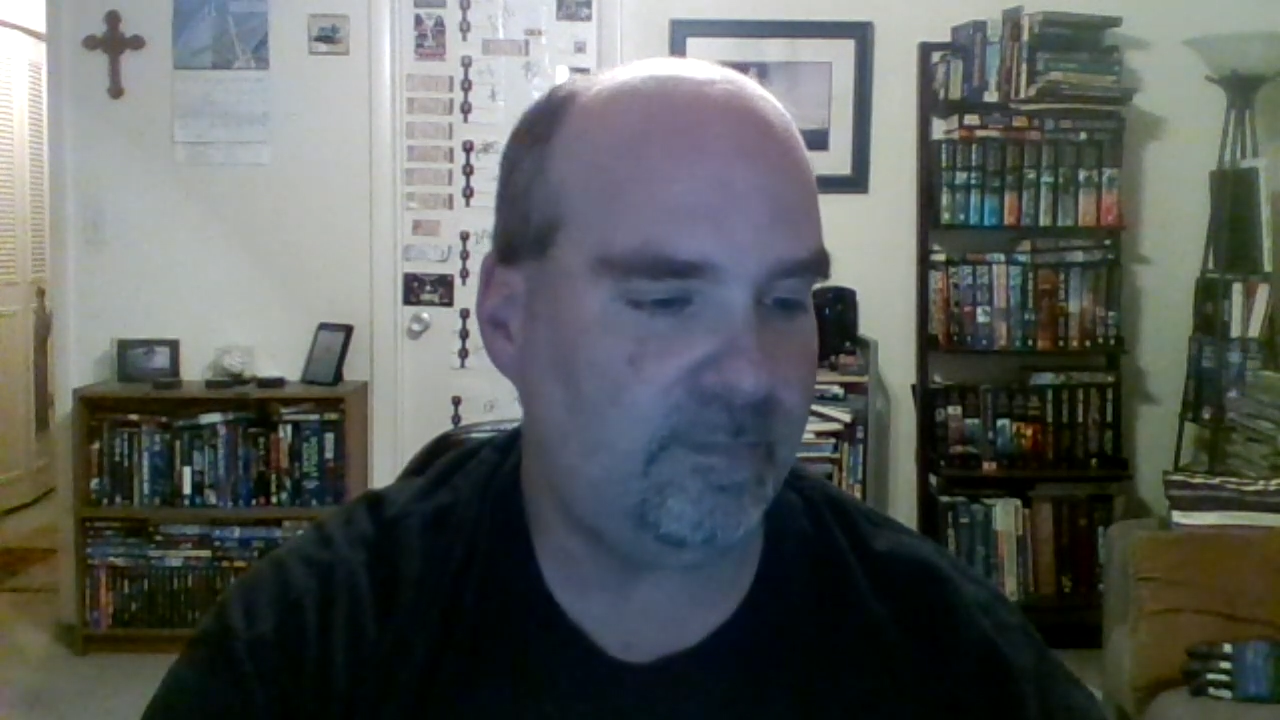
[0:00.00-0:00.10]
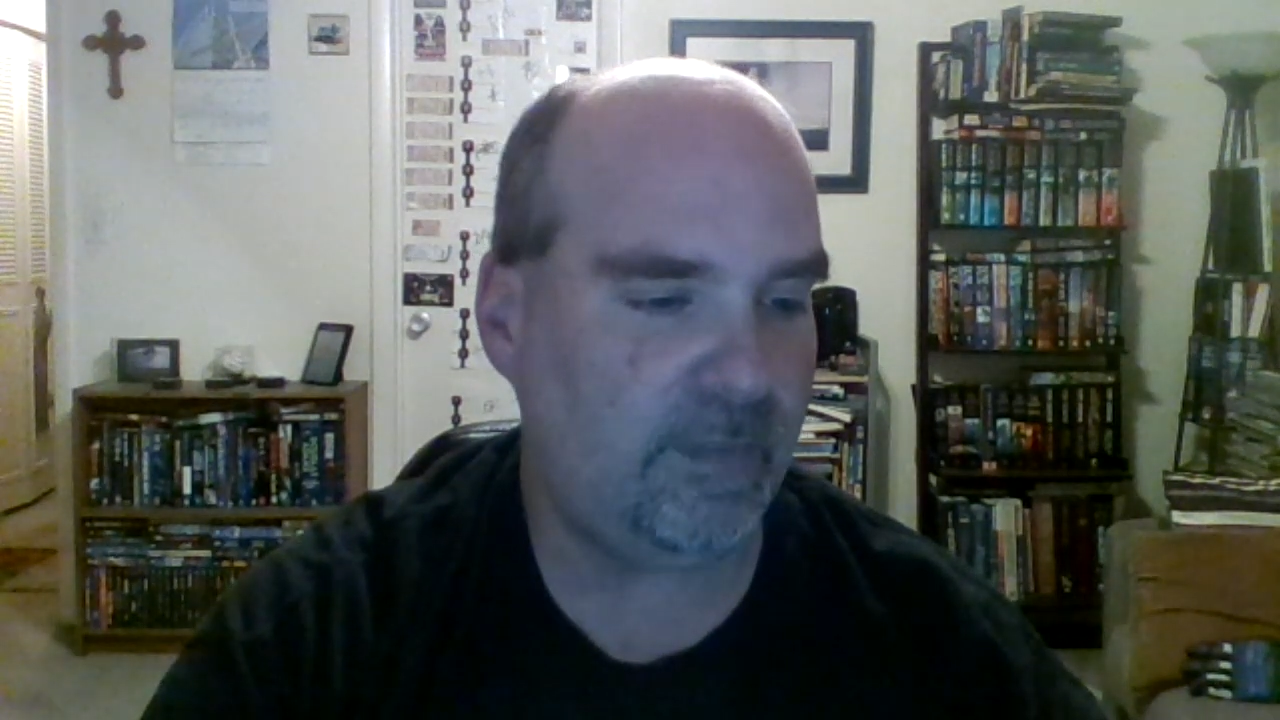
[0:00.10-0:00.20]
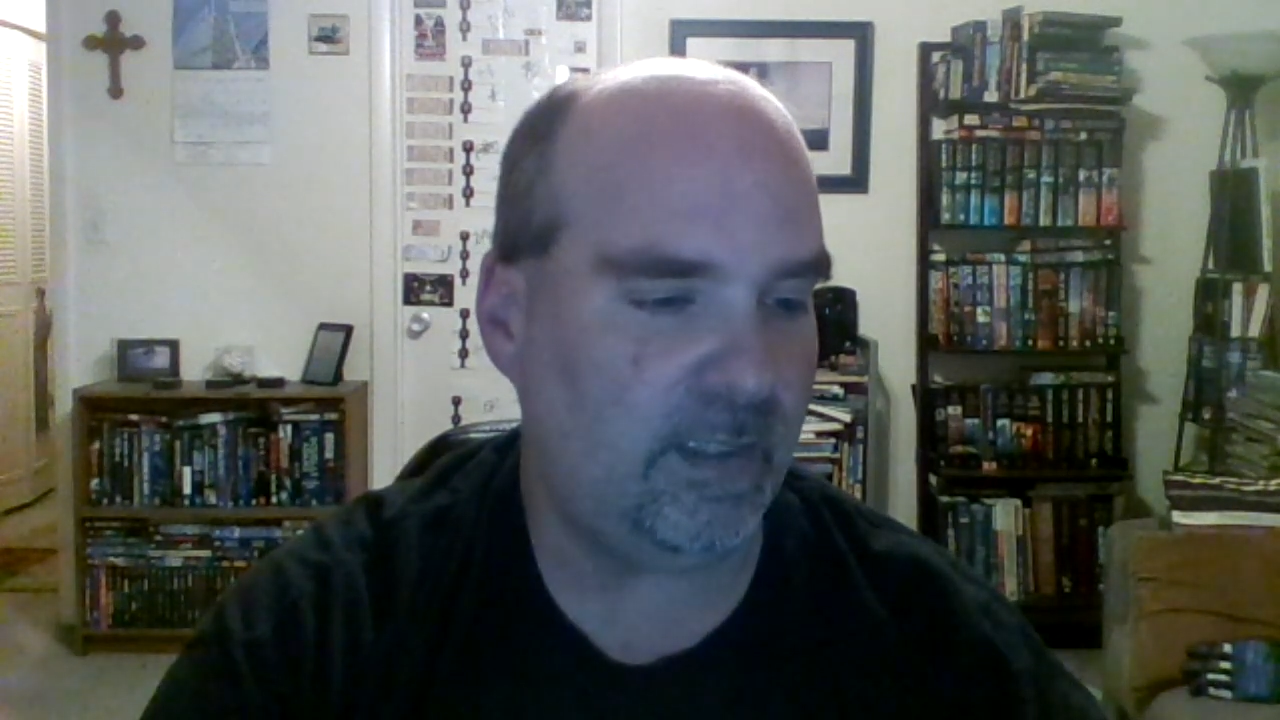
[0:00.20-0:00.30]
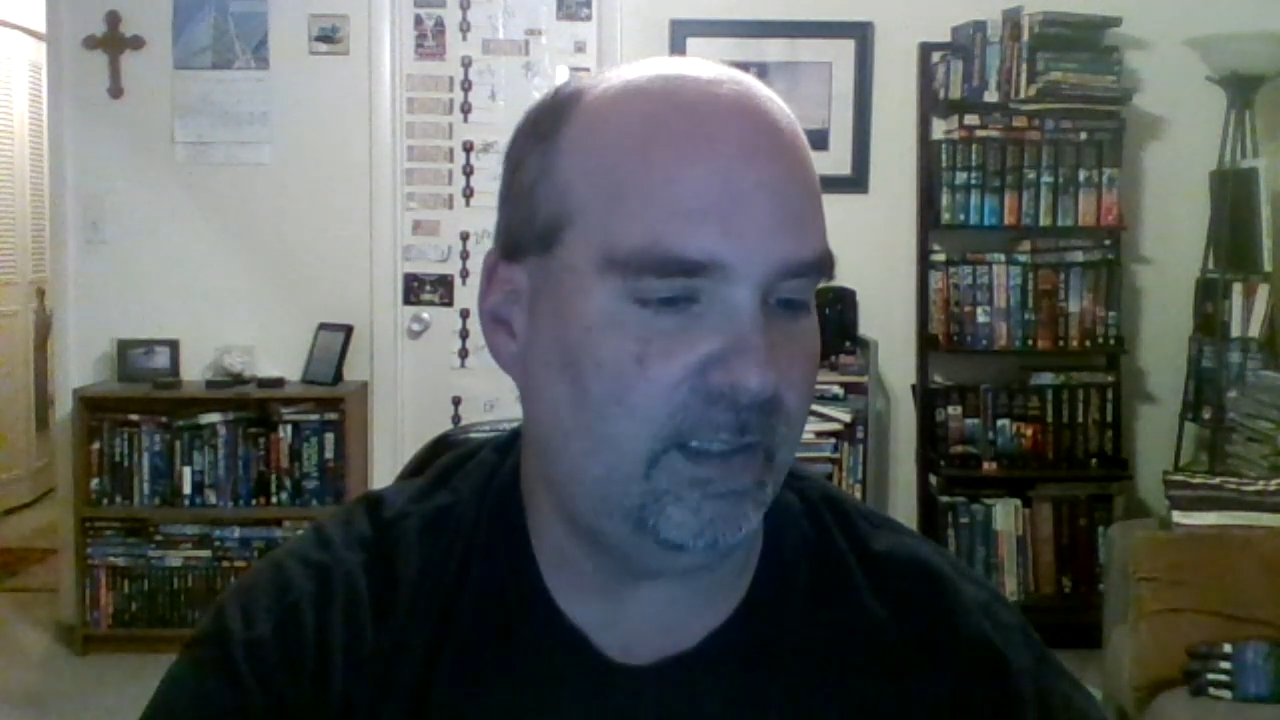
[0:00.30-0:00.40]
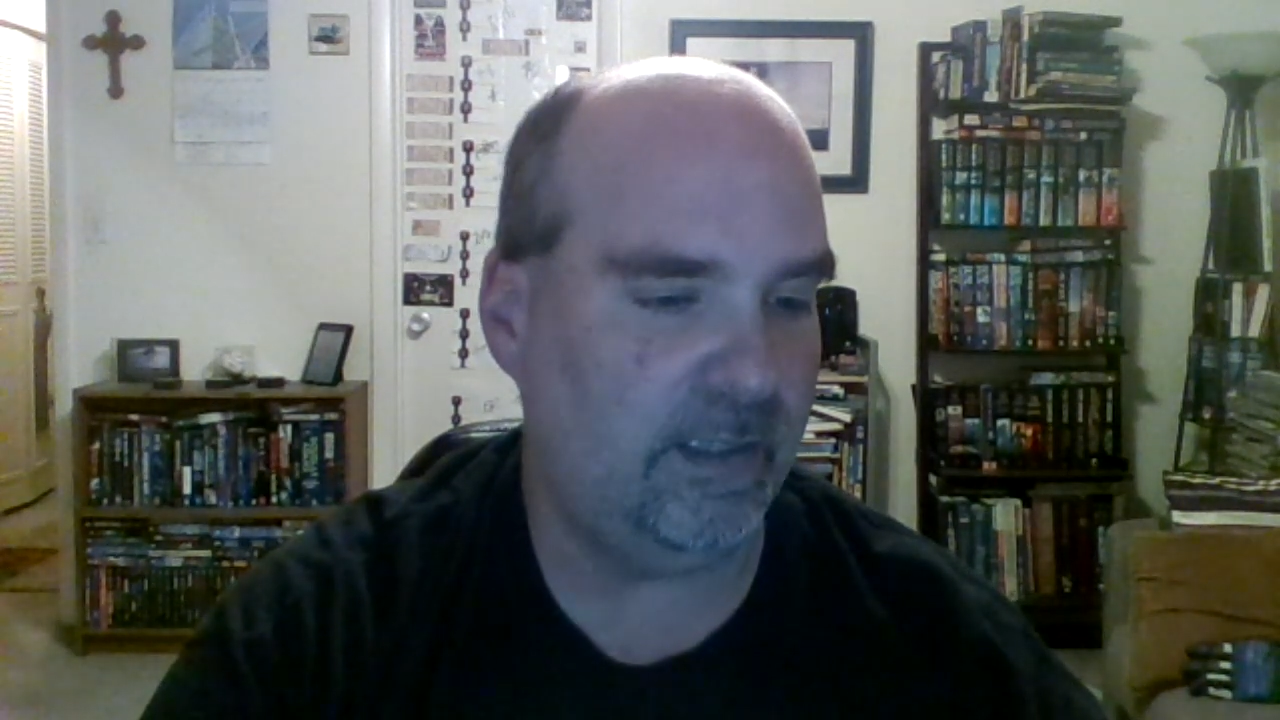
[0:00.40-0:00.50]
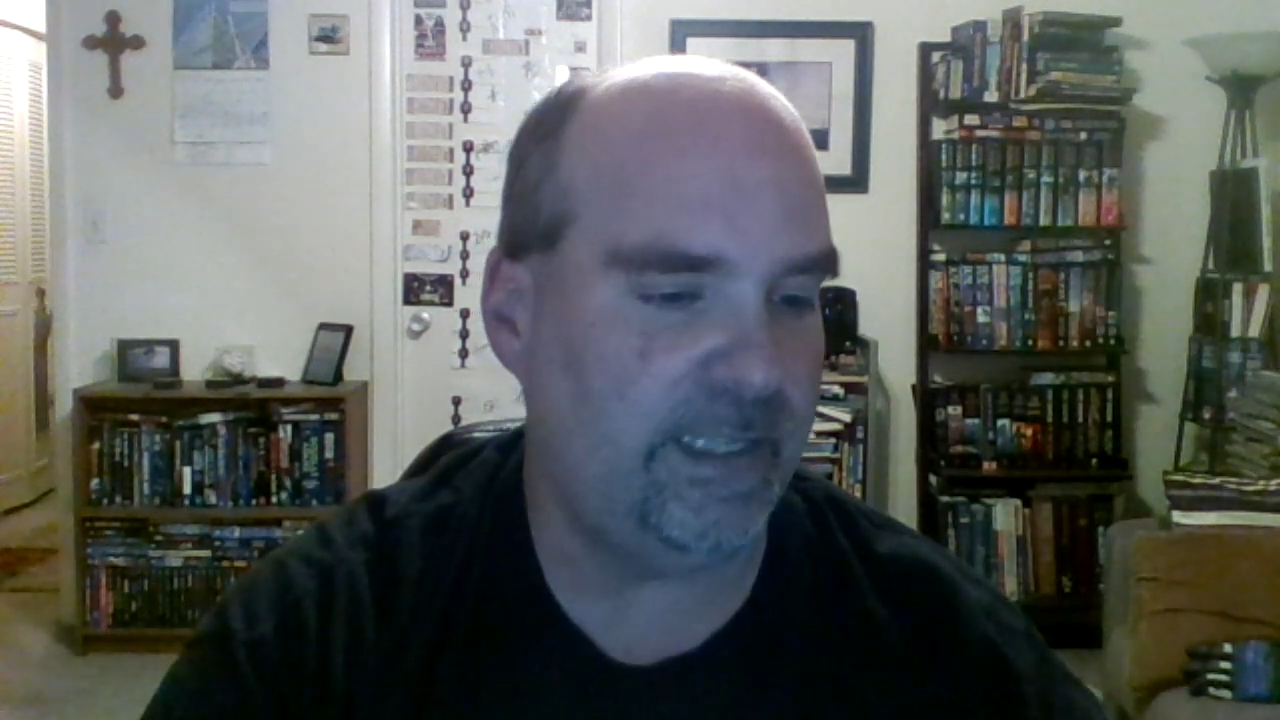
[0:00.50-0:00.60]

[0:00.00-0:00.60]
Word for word: I was